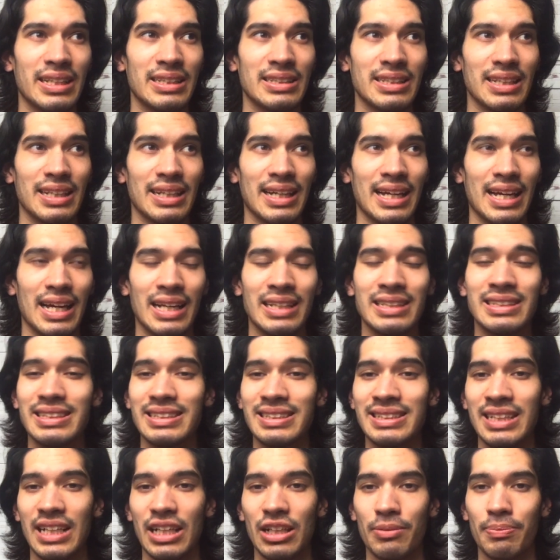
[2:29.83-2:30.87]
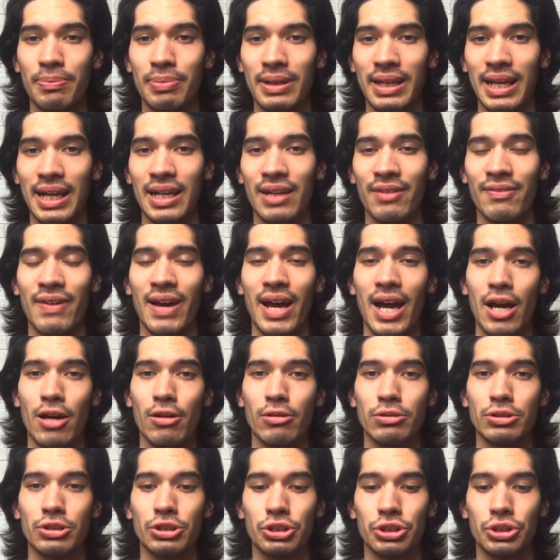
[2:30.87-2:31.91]
is like a detailed plan of
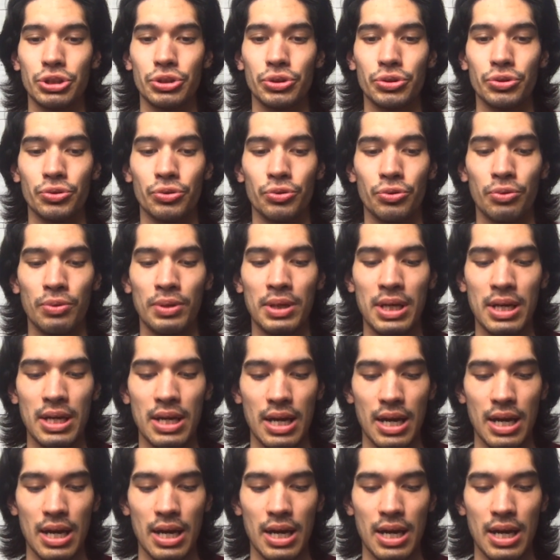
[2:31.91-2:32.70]
how to,